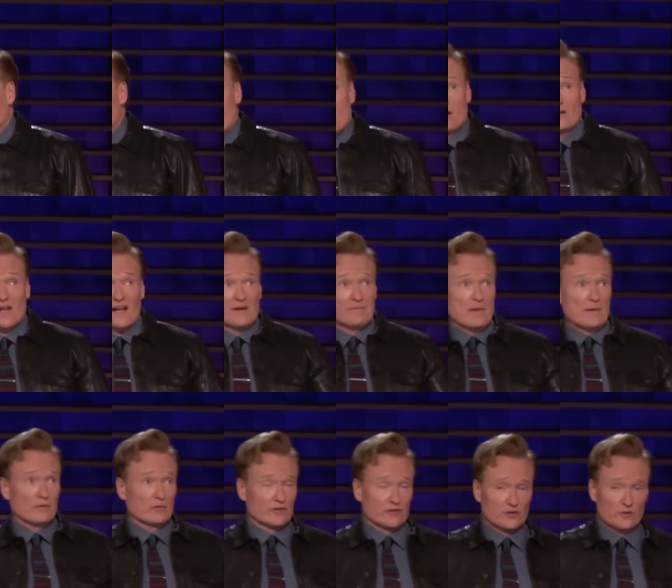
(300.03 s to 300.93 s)
uh, know a lot of
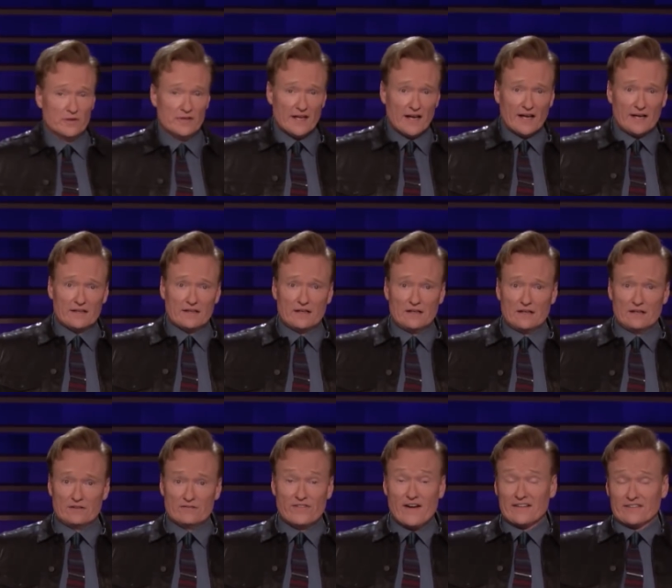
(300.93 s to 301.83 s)
people are doing that. Uh,
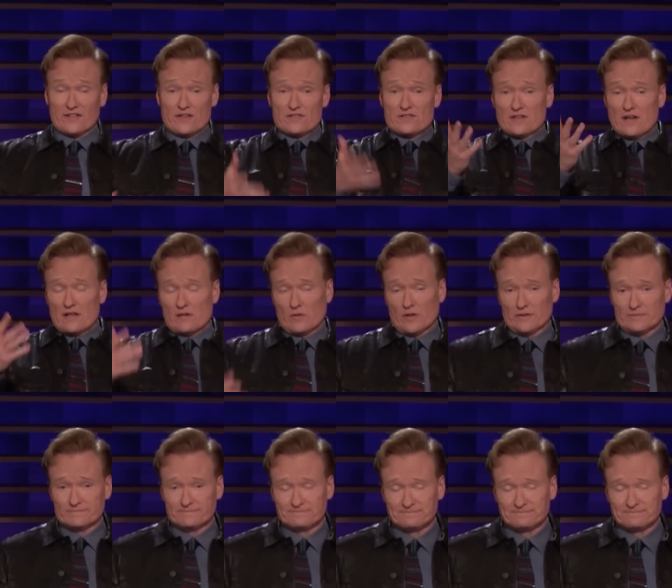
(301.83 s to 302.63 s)
in fact, here's another one.